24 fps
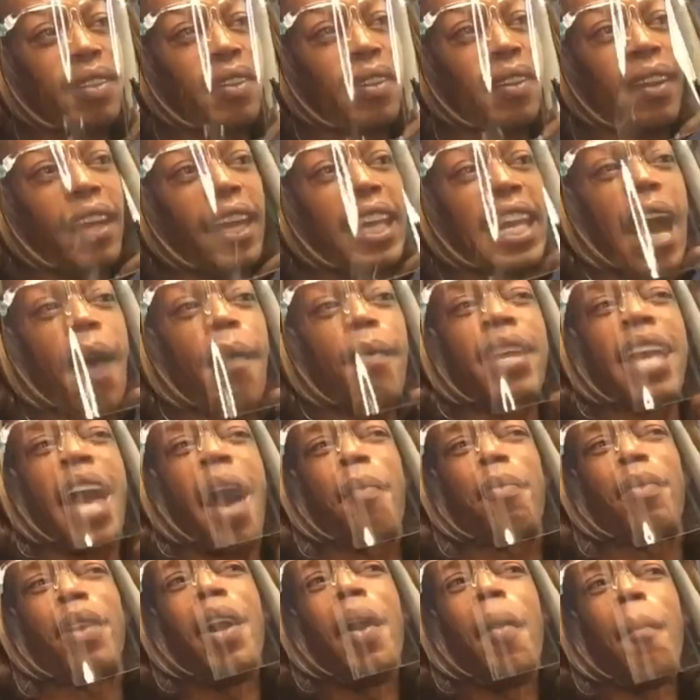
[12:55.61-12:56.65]
And I would
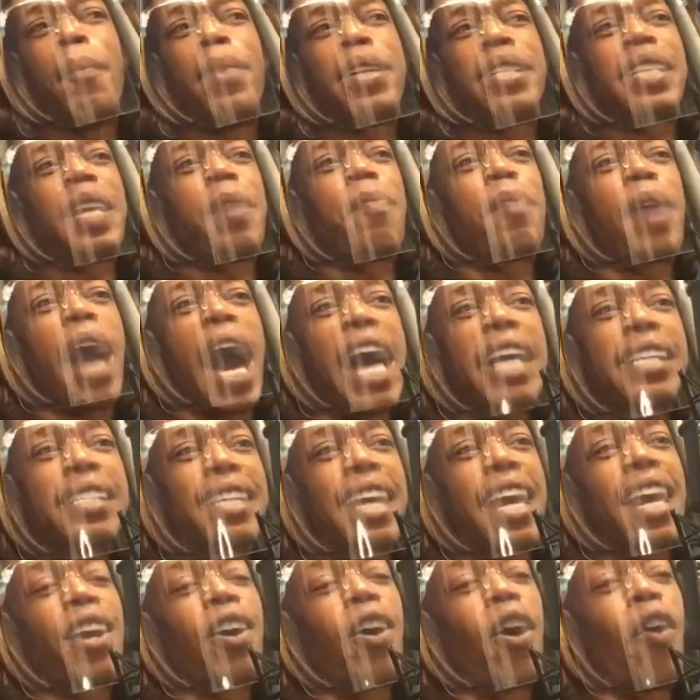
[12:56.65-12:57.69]
have, but see, I
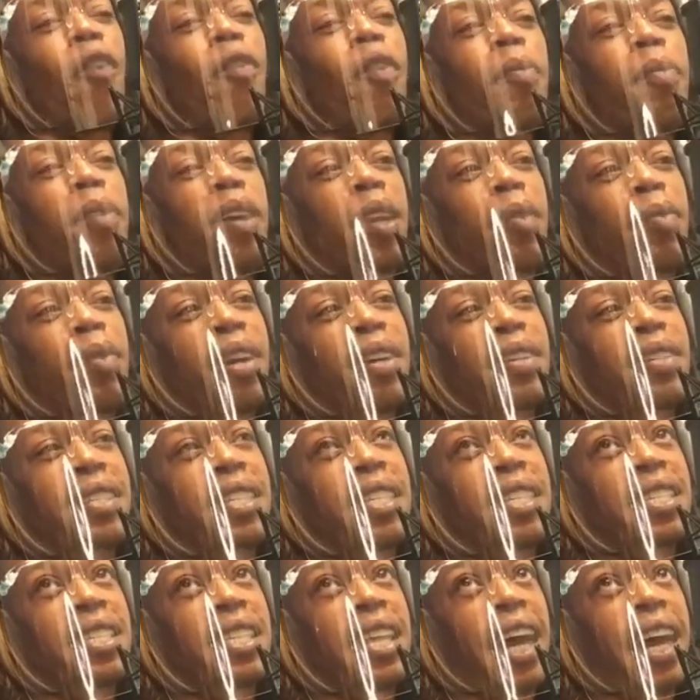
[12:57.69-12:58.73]
said COVID been around
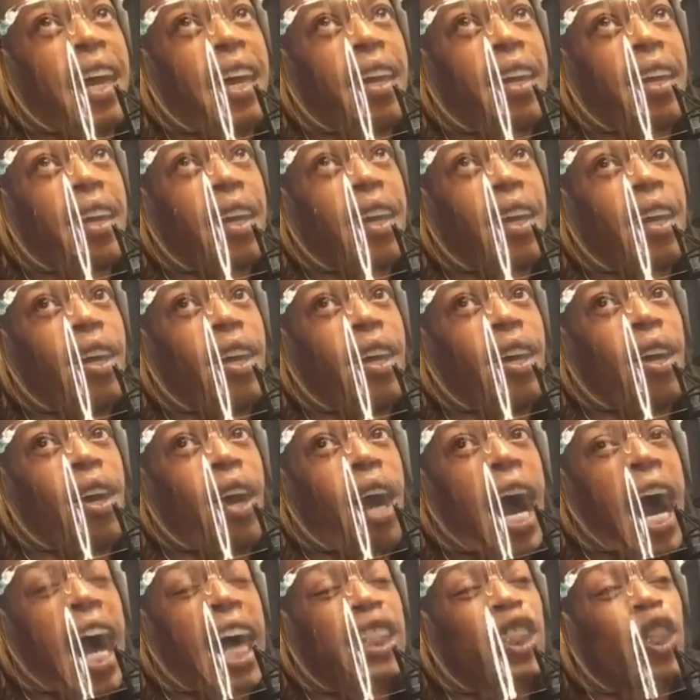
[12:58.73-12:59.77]
since like
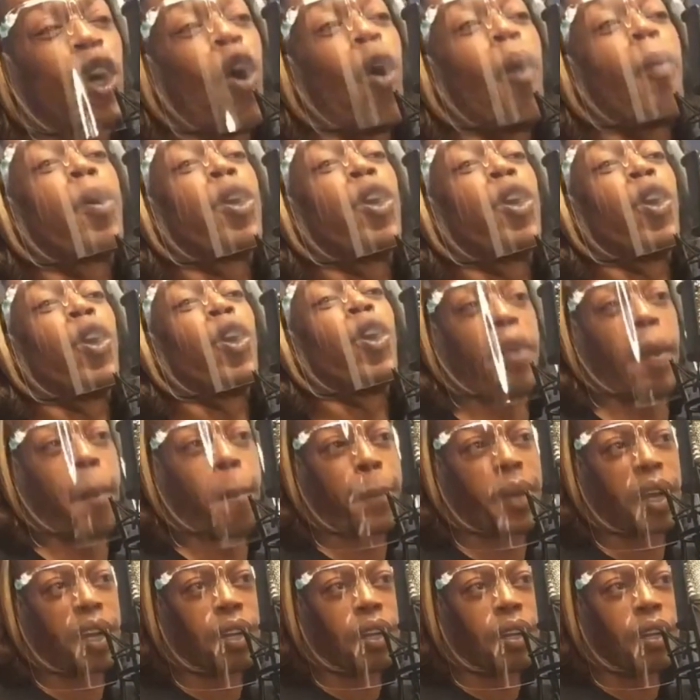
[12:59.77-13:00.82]
October,
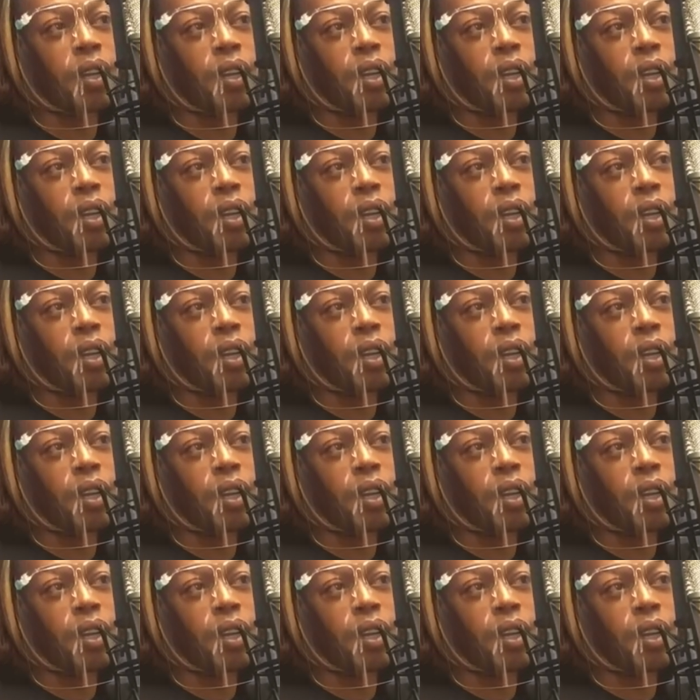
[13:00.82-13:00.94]
November.